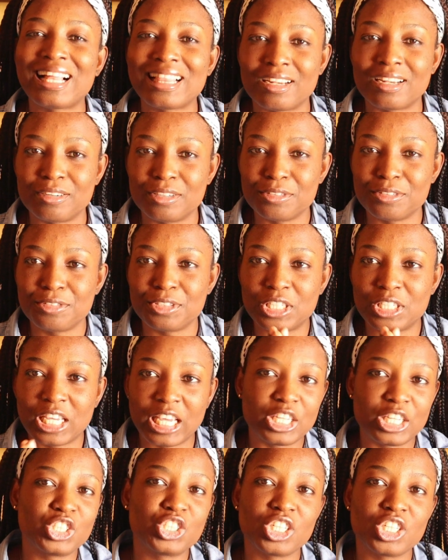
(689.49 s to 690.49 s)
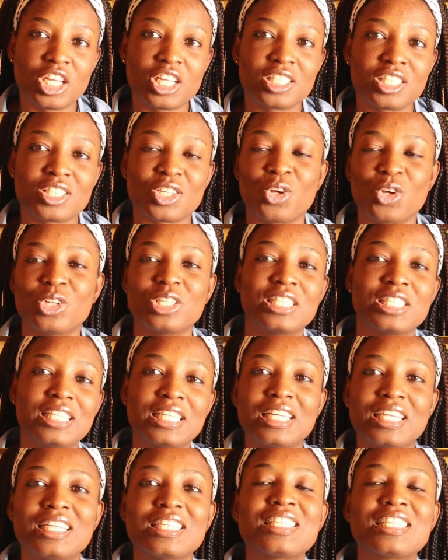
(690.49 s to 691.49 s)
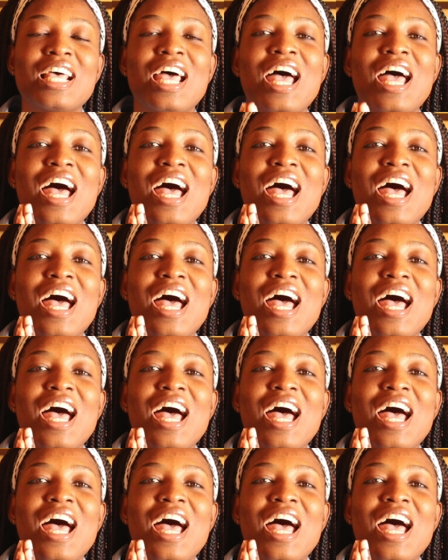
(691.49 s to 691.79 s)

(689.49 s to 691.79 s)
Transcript: clarifications on this.